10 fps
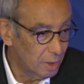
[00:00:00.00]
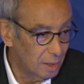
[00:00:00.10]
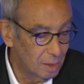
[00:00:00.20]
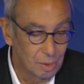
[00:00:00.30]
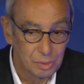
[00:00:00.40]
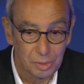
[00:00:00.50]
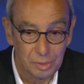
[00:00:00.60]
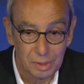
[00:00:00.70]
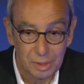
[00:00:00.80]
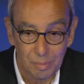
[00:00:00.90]
local
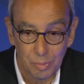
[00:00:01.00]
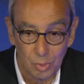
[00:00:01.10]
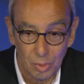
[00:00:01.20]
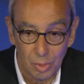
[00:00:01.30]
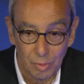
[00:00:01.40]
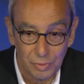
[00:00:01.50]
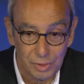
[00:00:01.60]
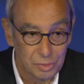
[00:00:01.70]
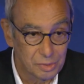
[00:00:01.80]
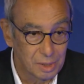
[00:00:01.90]

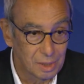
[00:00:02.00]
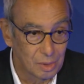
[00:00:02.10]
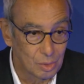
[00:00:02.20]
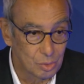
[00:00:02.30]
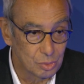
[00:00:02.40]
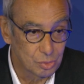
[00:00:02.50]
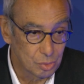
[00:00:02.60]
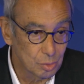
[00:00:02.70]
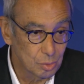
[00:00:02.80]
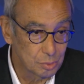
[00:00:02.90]
authorities that
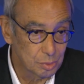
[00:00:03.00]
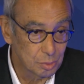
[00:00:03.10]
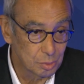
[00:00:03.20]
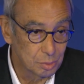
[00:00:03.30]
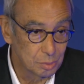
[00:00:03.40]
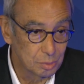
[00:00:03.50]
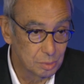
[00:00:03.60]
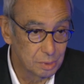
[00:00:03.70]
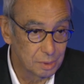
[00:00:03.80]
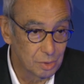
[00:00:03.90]
would have to incur
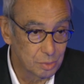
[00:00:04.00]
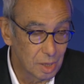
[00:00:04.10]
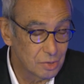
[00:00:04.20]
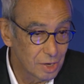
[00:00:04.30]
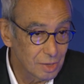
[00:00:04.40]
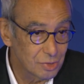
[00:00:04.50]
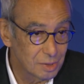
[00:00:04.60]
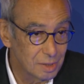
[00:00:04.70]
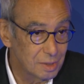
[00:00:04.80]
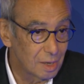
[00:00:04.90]
debts in order
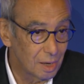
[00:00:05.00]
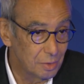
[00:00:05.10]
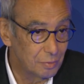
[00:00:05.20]
to